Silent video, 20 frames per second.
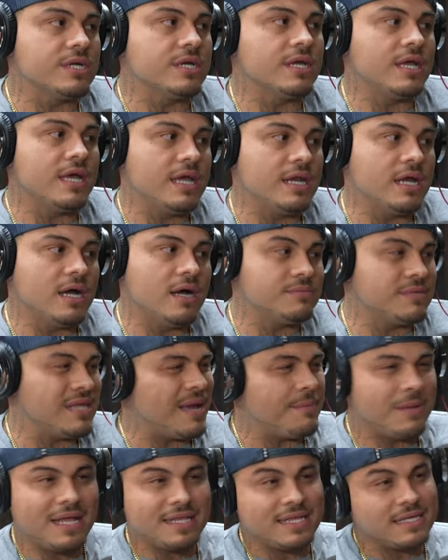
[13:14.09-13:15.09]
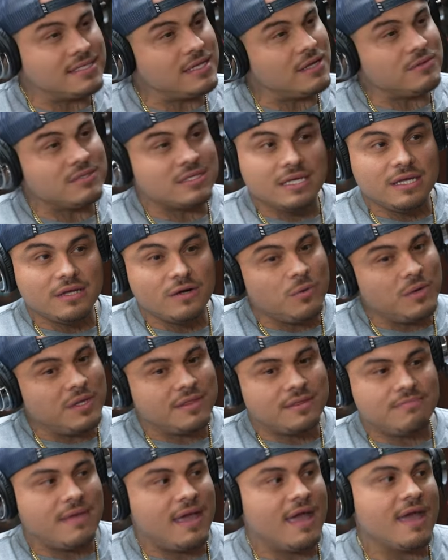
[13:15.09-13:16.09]
it, and um, I've been like that since I was little
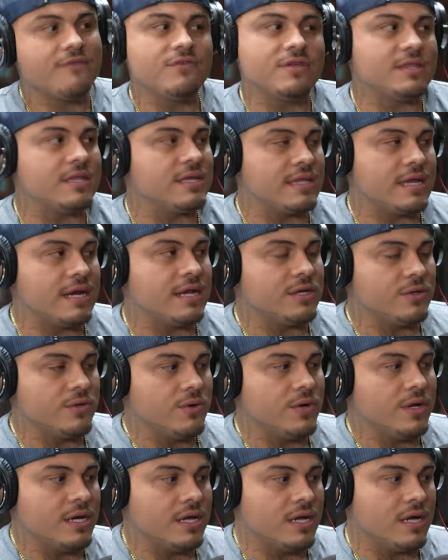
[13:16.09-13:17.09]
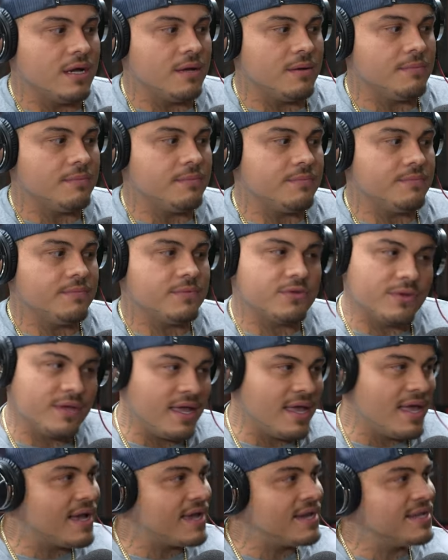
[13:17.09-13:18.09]
with yeah. everything that I do, and uh, so
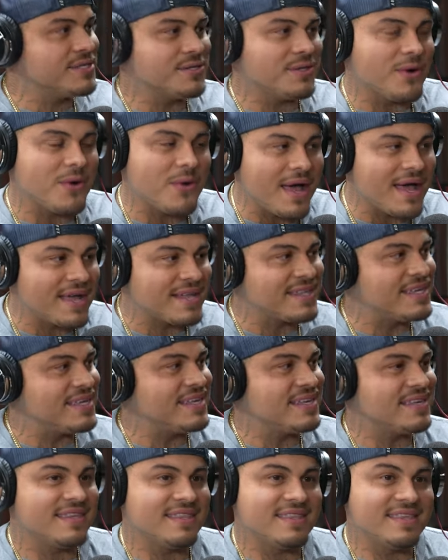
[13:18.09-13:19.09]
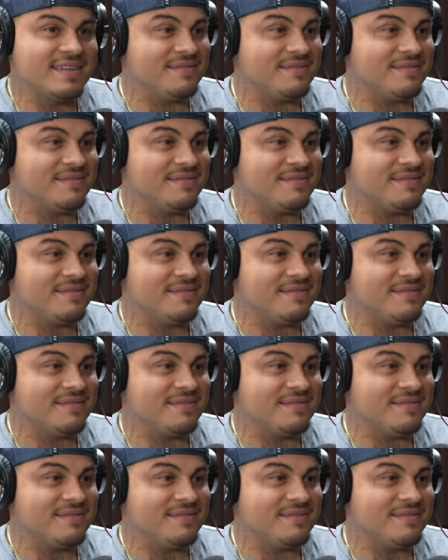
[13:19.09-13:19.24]
yeah, I got into the whole acting and then